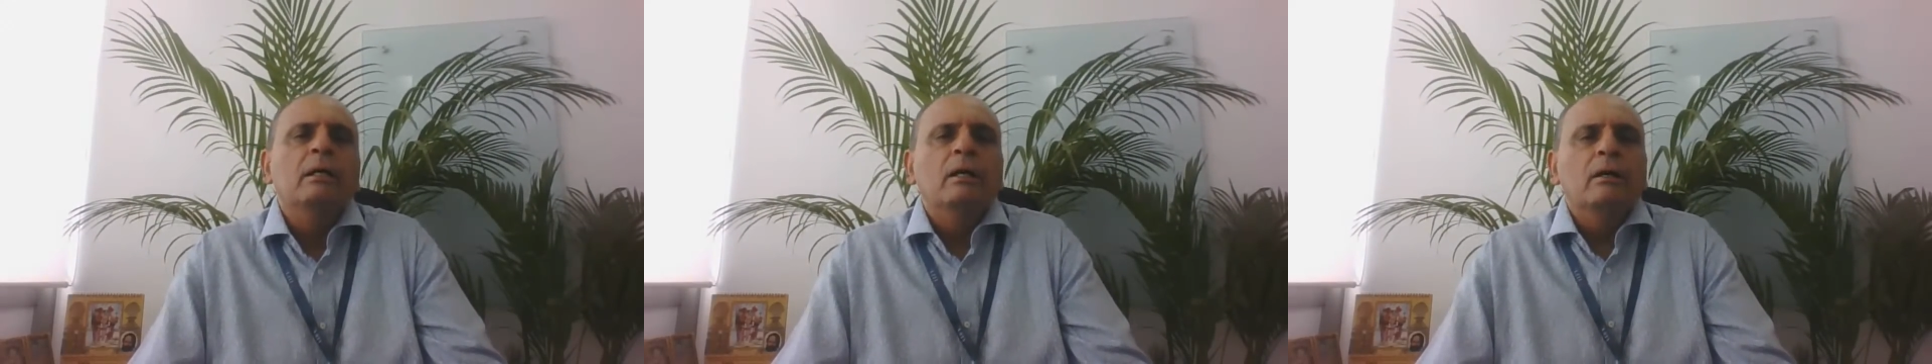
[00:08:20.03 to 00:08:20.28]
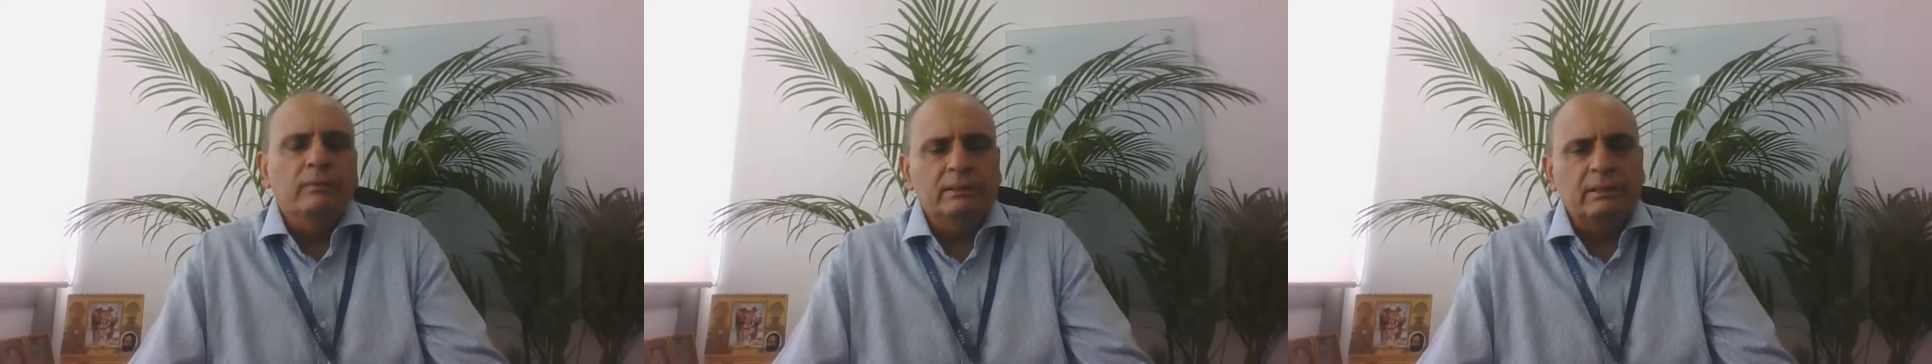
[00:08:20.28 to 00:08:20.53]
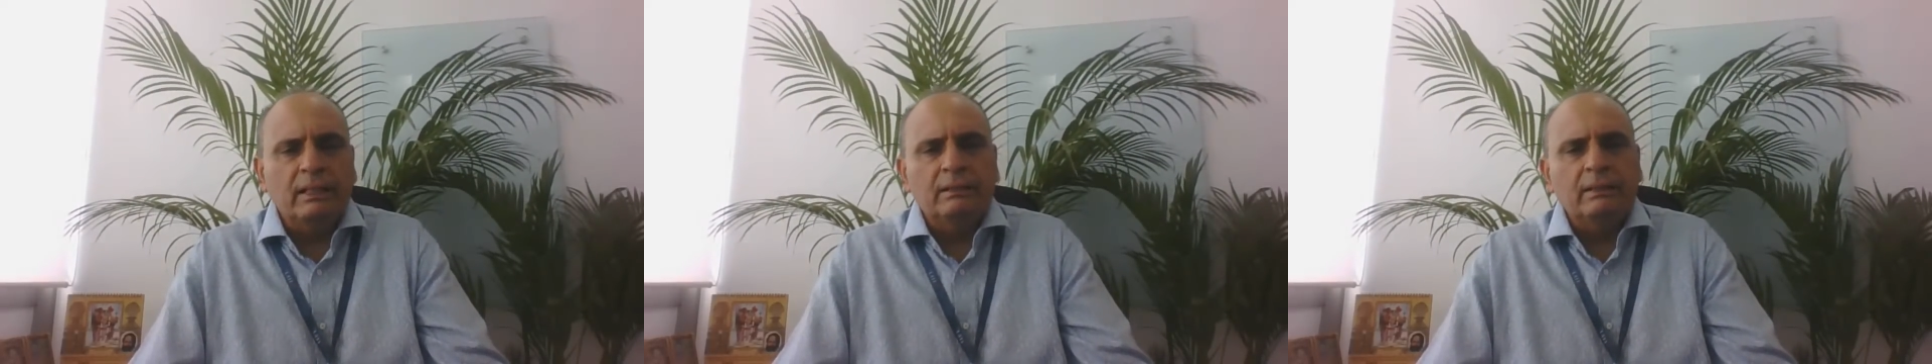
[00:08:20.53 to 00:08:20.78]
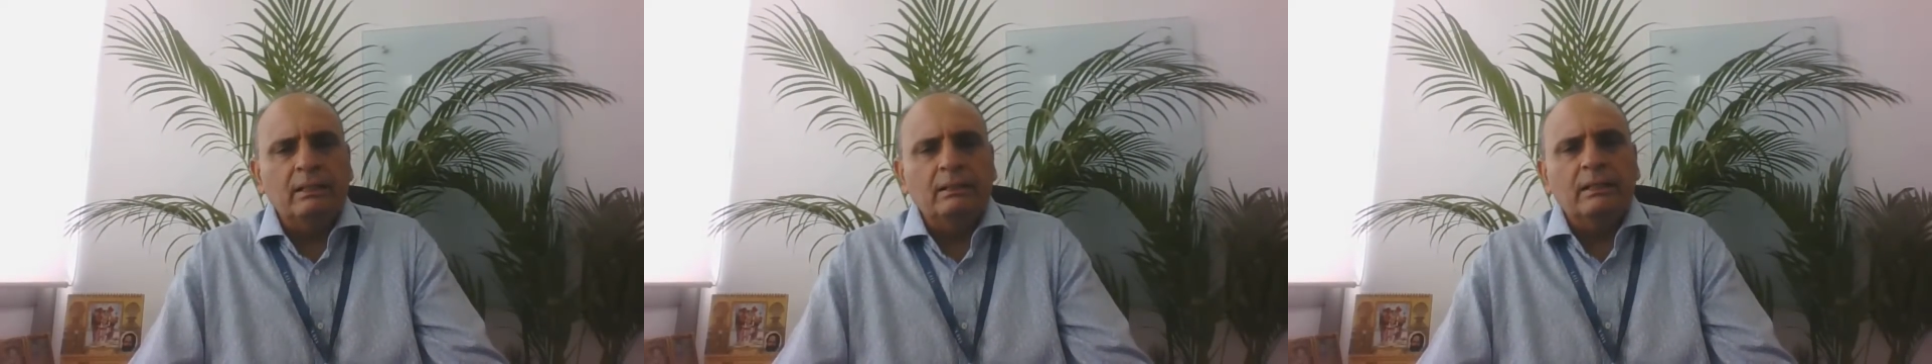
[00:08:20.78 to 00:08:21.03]
We still
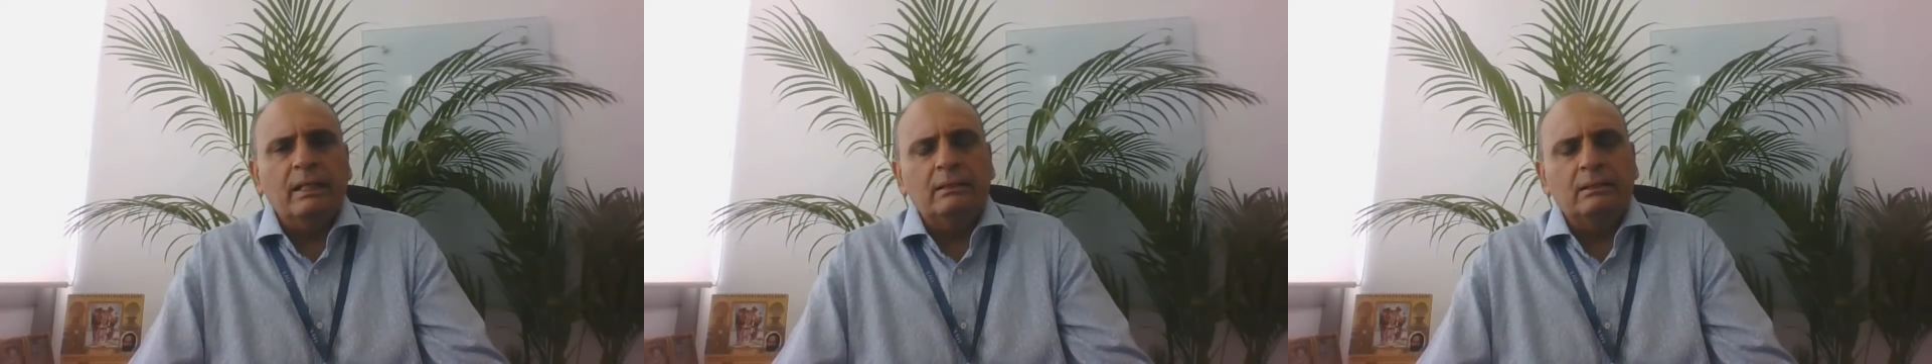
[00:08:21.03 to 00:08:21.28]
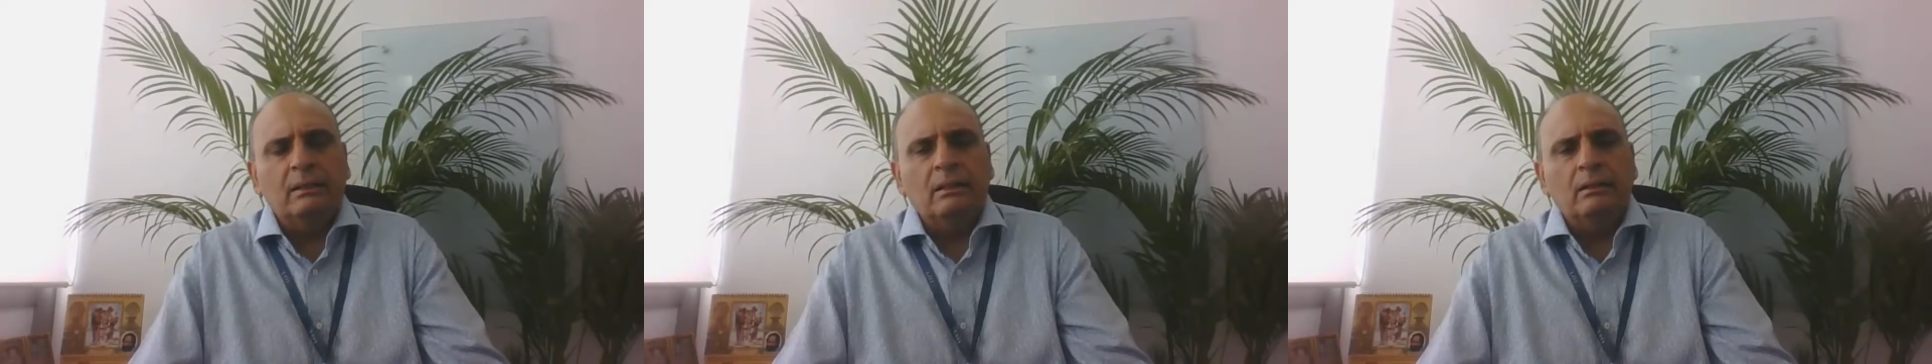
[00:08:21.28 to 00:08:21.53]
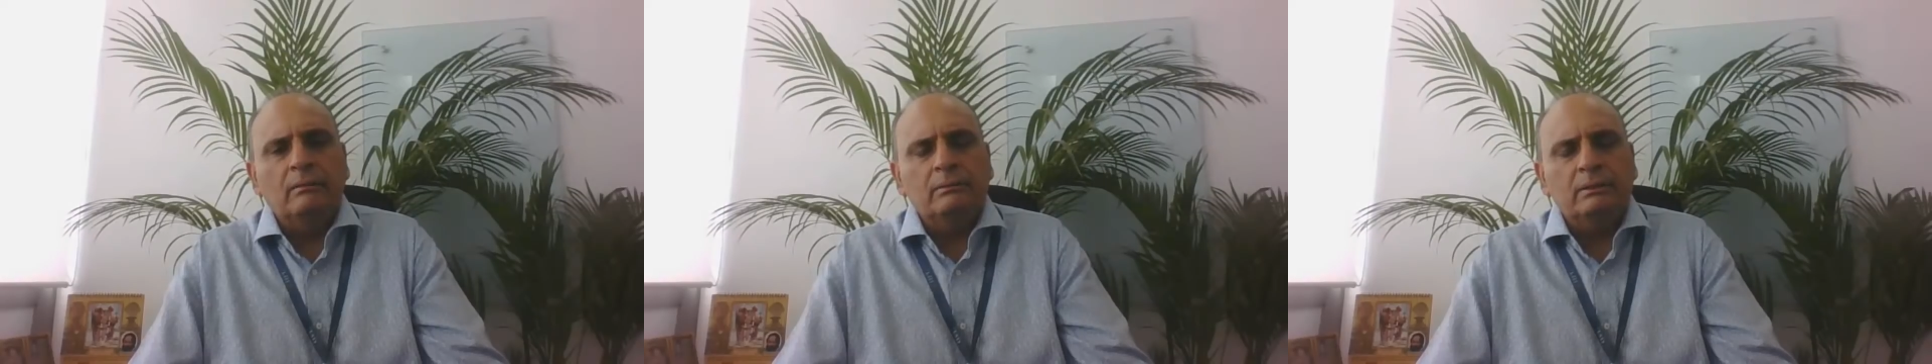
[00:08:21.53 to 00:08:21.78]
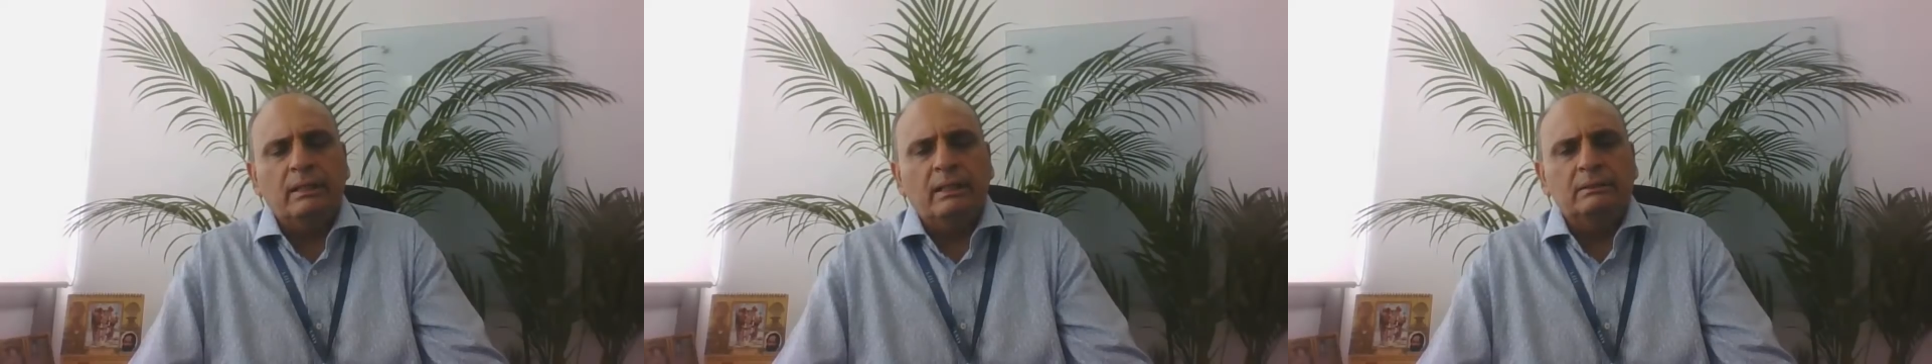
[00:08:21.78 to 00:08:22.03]
think that
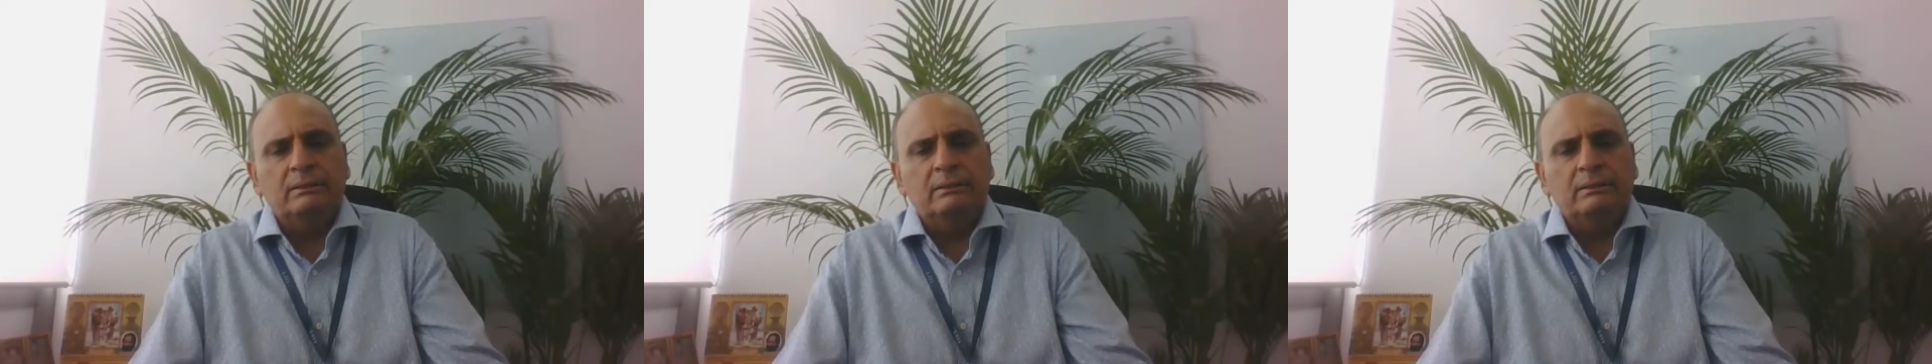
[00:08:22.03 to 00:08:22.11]
there is